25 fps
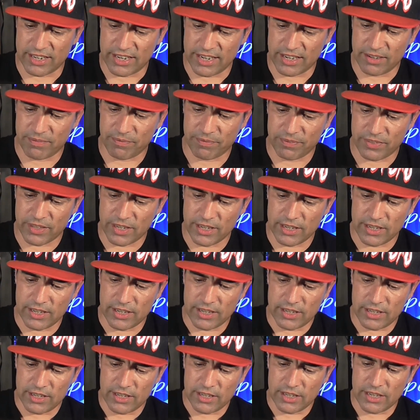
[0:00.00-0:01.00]
Okay.
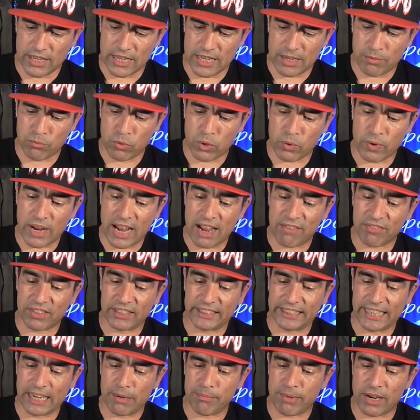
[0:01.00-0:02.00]
What do I
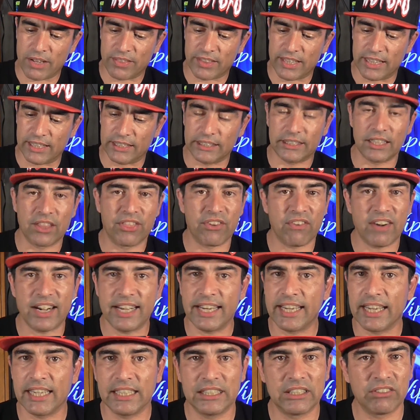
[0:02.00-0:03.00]
have to say about this? The
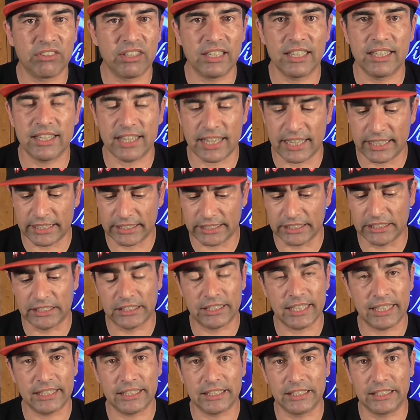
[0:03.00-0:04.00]
threading is really
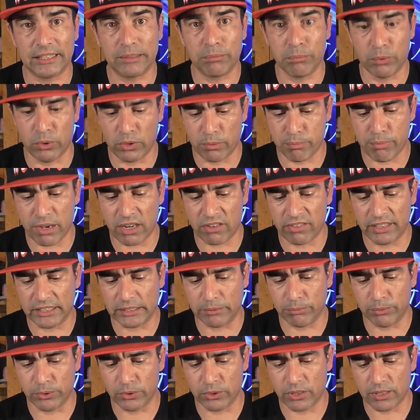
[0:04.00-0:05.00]
nice. It's nice and smooth,
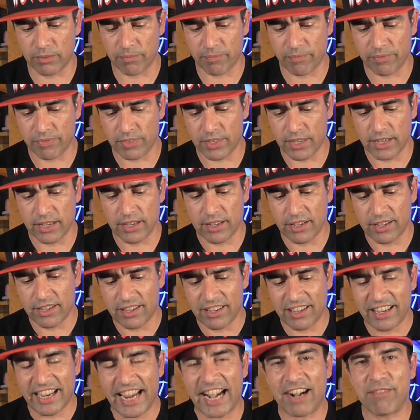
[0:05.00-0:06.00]
buttery smooth.
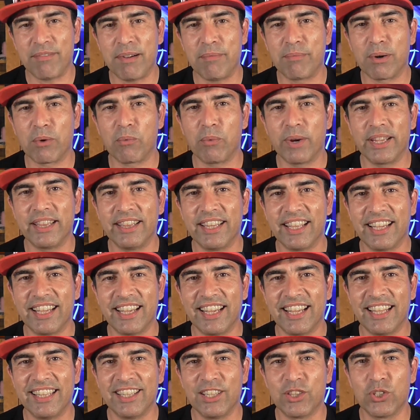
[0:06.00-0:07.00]
I remember when
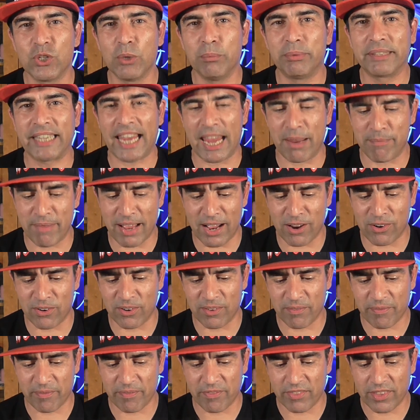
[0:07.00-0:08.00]
the tubes came
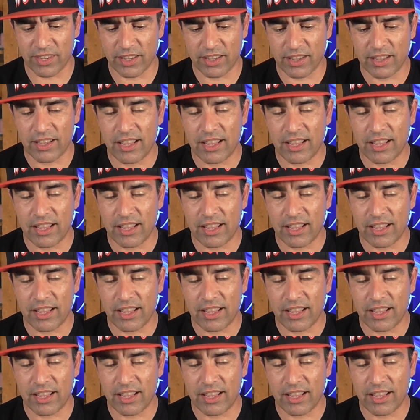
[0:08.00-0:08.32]
out.